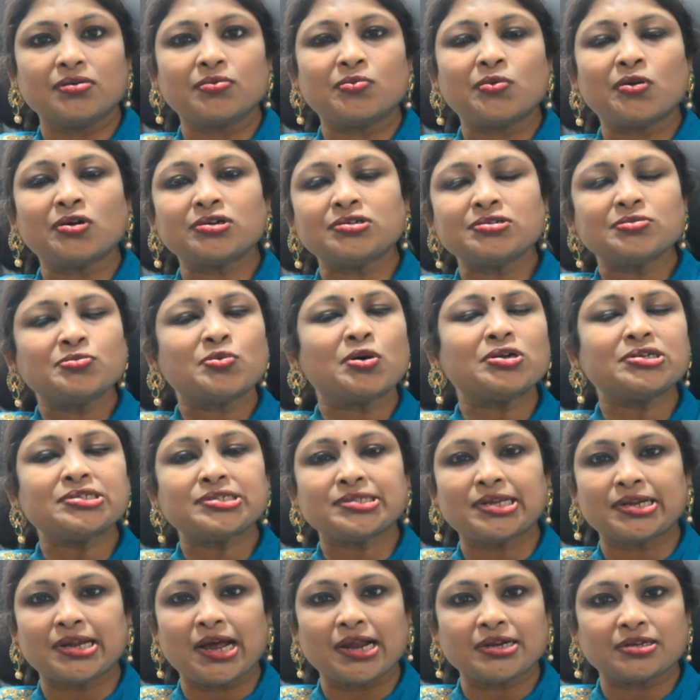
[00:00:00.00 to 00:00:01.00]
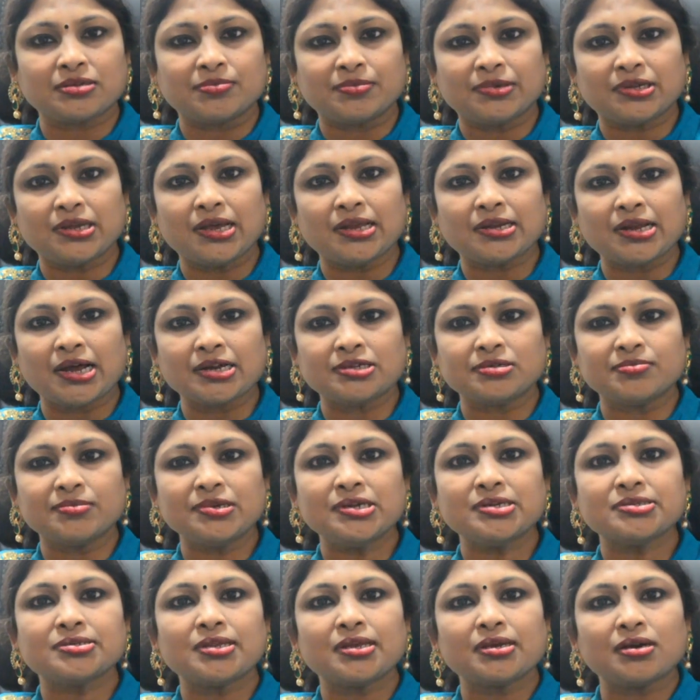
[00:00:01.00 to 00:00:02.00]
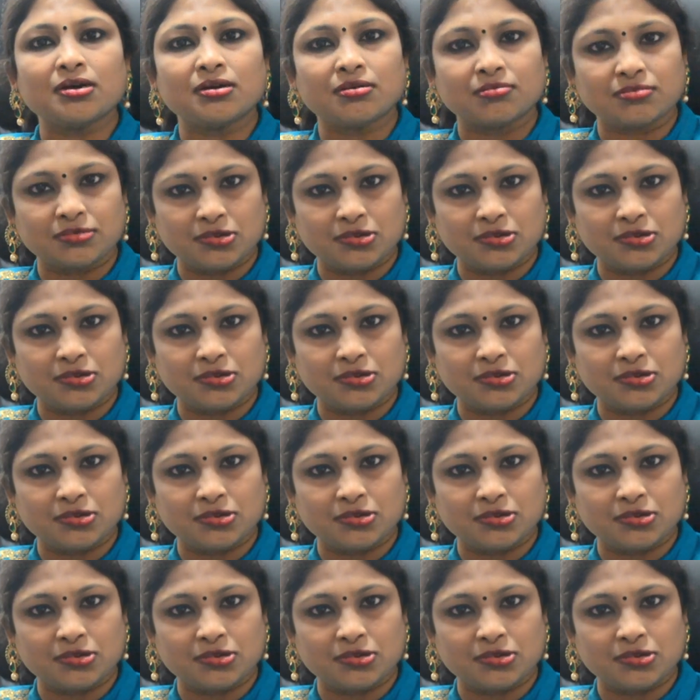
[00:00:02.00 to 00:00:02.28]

What is anatomy? Anatomy is like a